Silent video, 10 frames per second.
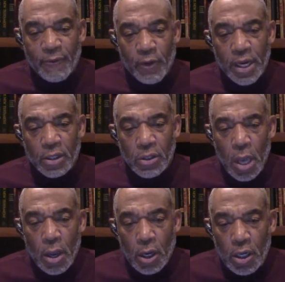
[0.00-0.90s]

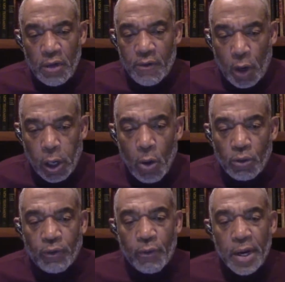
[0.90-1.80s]

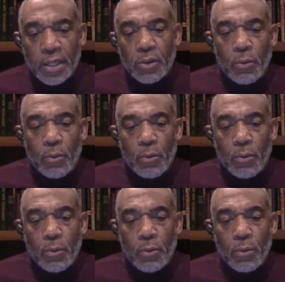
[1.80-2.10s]
close friends